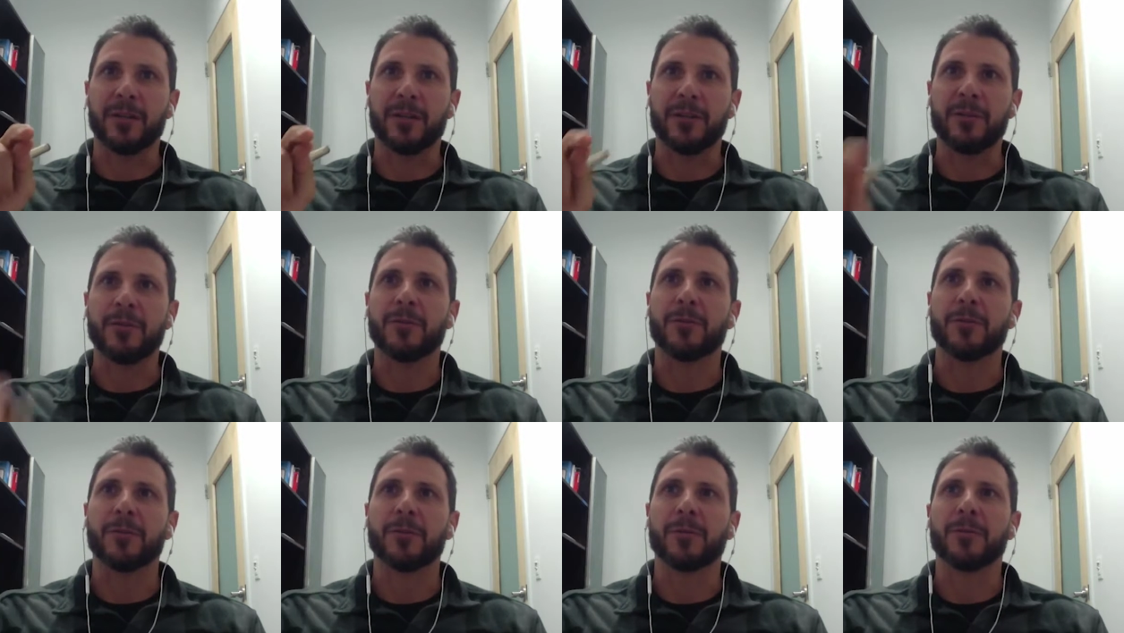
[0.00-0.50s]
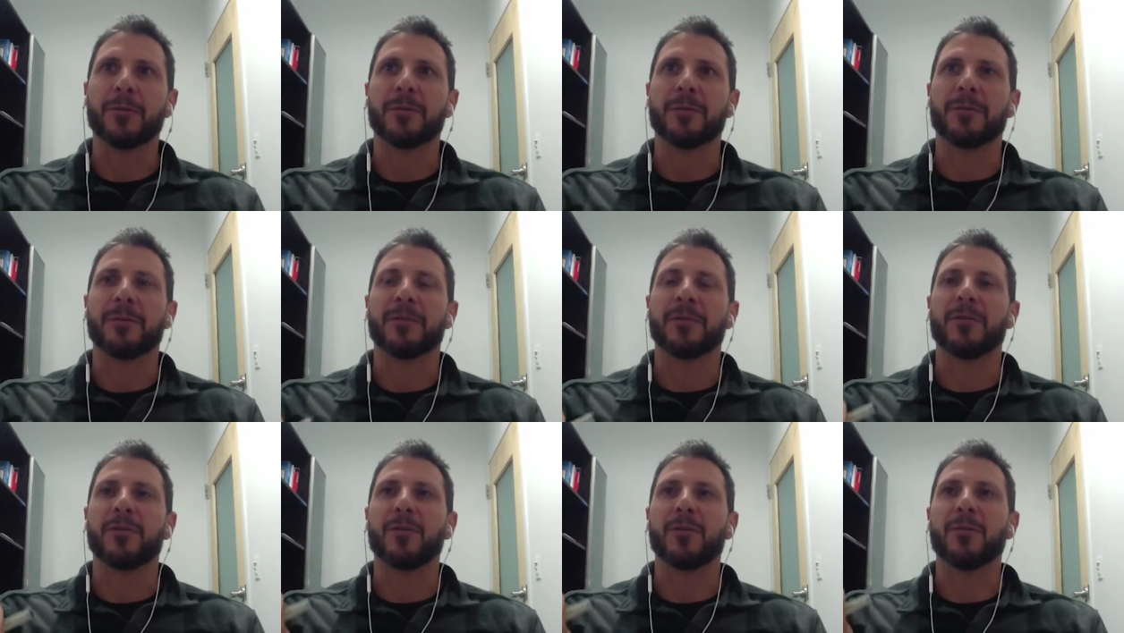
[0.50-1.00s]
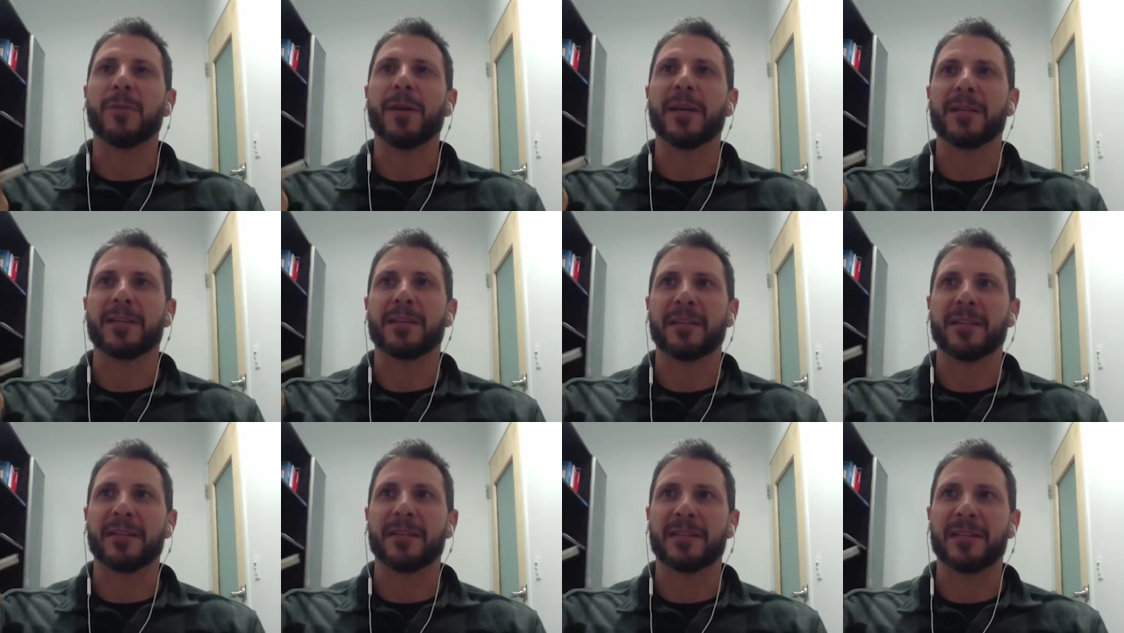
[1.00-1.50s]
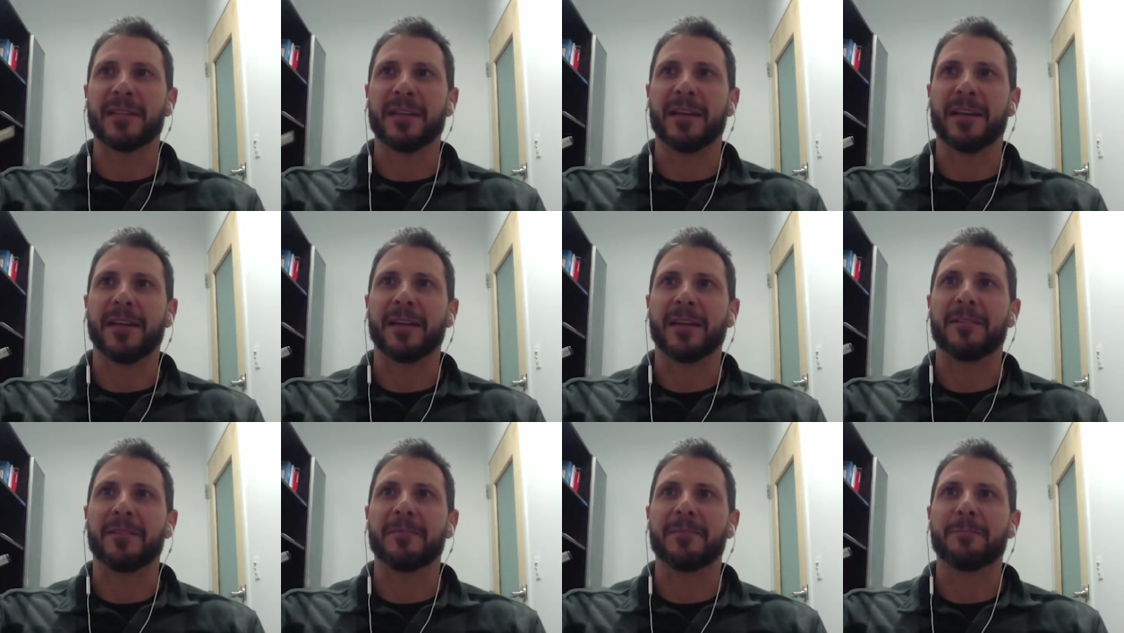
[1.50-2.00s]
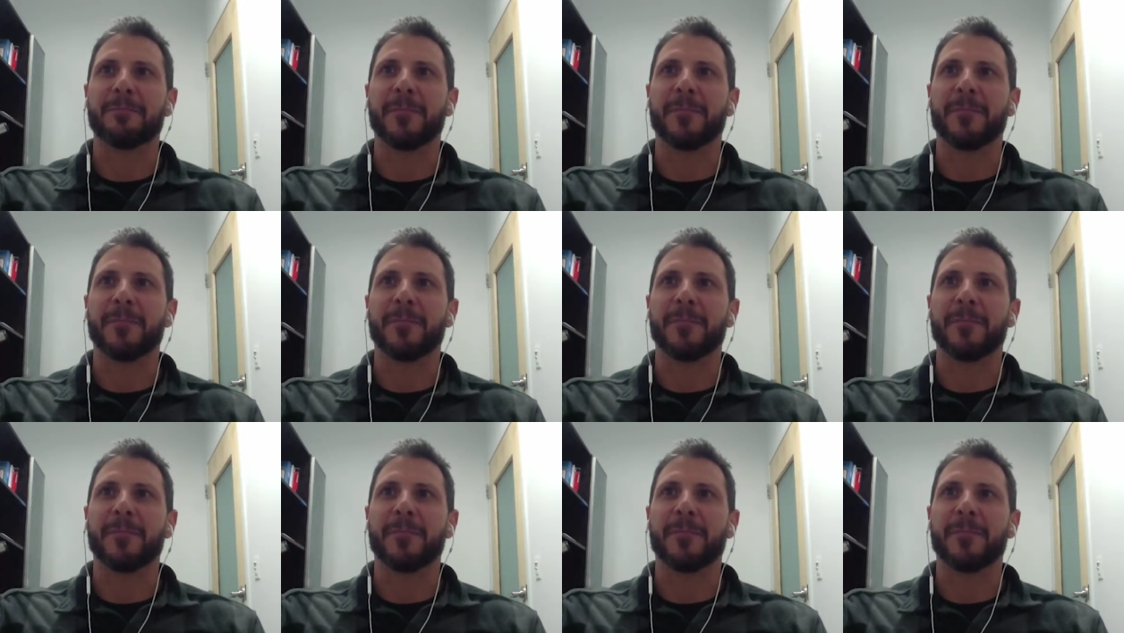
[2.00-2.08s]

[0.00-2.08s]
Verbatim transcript: you, you basically said,